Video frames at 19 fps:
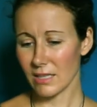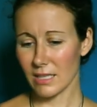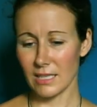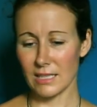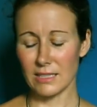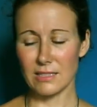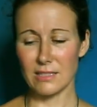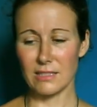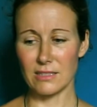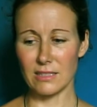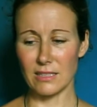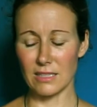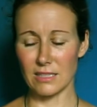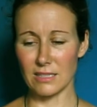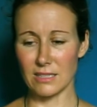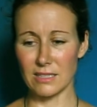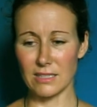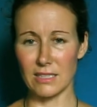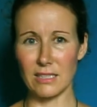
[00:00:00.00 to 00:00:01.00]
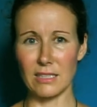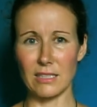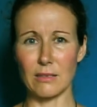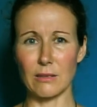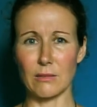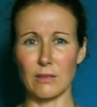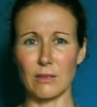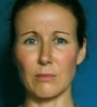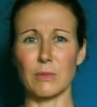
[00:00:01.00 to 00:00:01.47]
It's
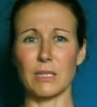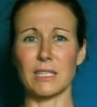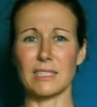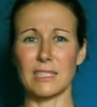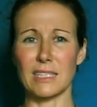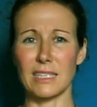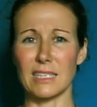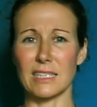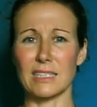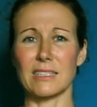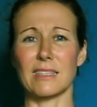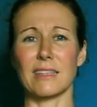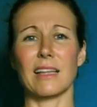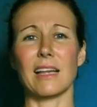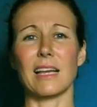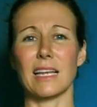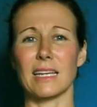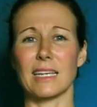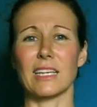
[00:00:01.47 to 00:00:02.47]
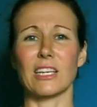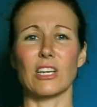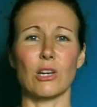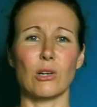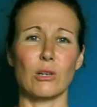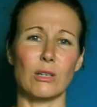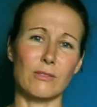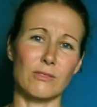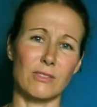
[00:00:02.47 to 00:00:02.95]
the meeting it and the letting
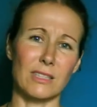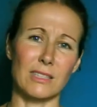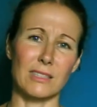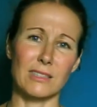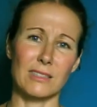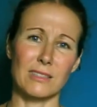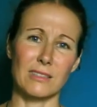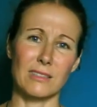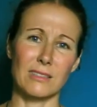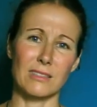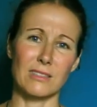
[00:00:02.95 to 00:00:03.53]
go of it.